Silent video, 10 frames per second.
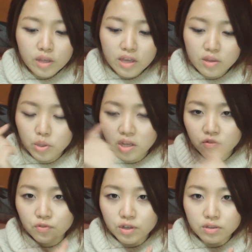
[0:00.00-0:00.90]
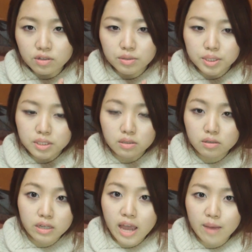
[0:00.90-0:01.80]
and then when I feel the crystal,
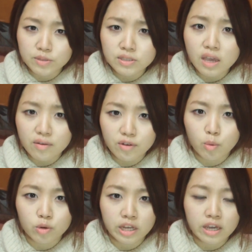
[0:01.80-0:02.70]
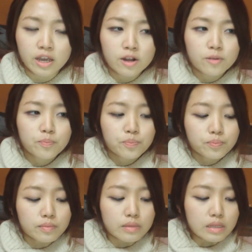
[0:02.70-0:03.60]
it happens every morning,
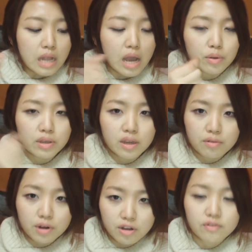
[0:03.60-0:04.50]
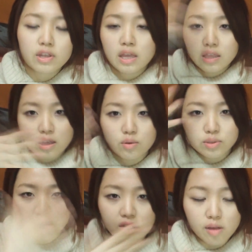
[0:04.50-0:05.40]
I would get rid of it and then I would
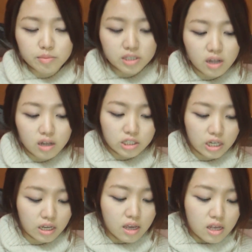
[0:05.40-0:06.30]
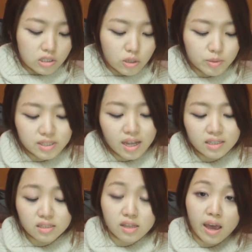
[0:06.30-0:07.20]
start massaging. So
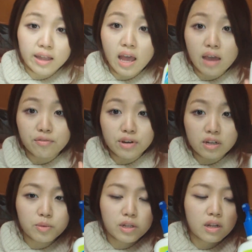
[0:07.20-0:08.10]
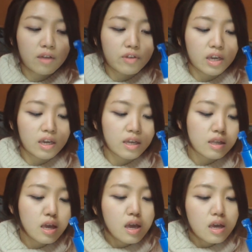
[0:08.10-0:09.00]
besides that, I've really been loving it.
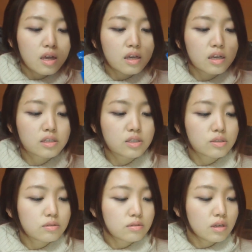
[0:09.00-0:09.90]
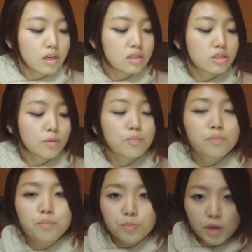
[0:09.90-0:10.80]
It's a
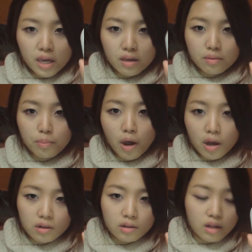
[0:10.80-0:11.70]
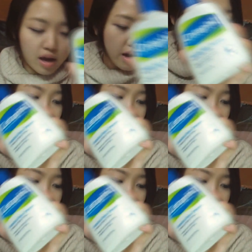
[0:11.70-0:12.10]
big bottle and